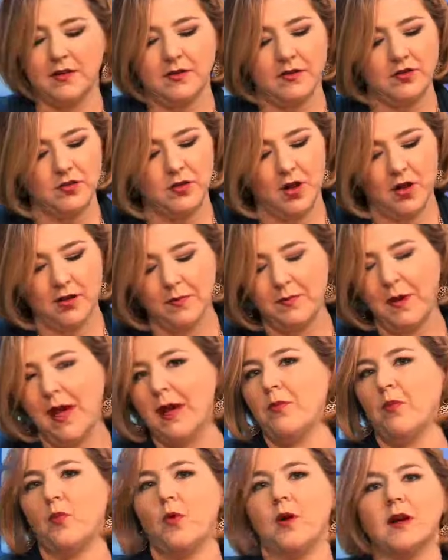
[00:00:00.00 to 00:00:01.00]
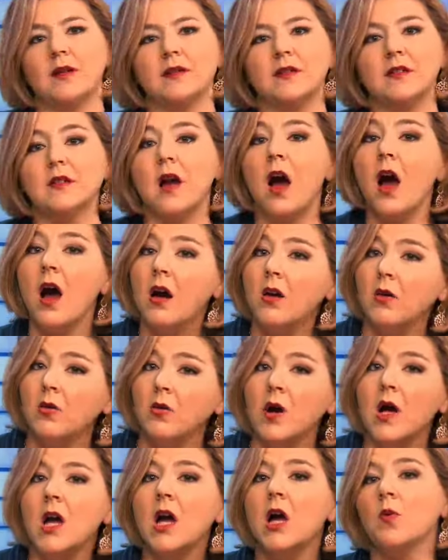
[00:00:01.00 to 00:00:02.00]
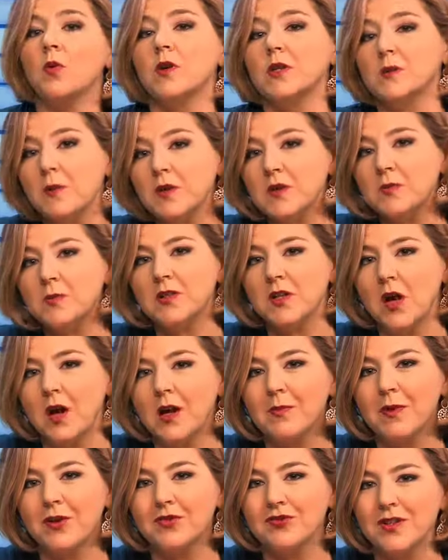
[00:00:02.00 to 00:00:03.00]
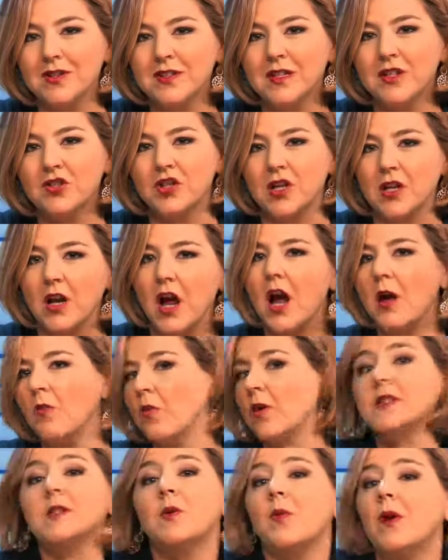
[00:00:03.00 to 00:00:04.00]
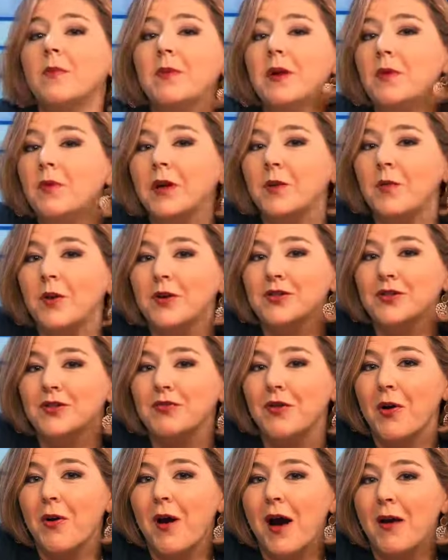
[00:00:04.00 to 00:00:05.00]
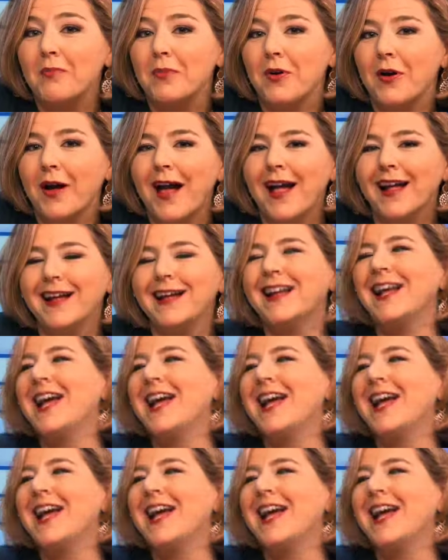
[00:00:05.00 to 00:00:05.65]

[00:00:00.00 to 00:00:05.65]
on the paperwork and says, oh, we're supposed to be talking about transition. What does he want to be when he wants to grow up, okay?